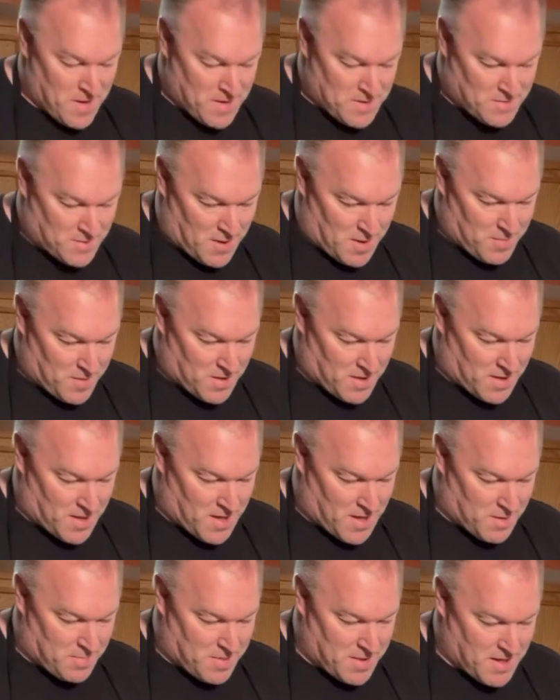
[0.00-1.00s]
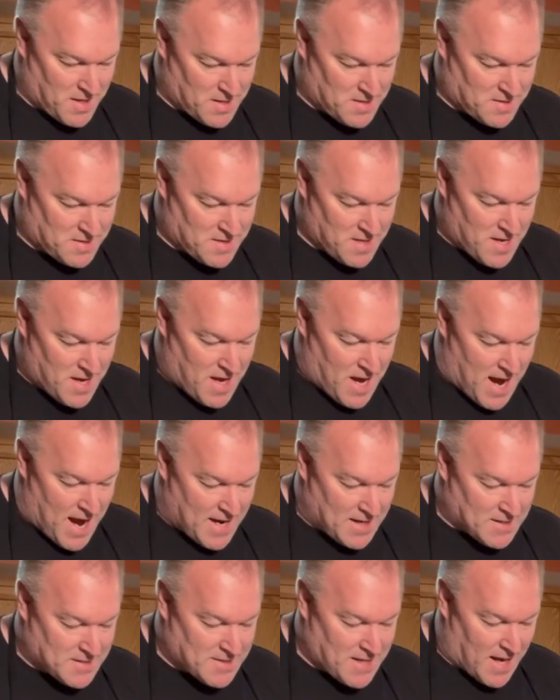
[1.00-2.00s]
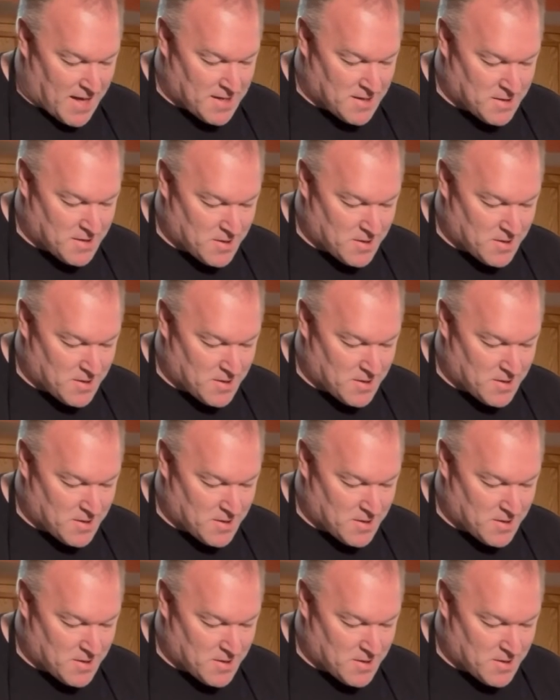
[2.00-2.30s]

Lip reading: So I'm going to cut a piece. I decided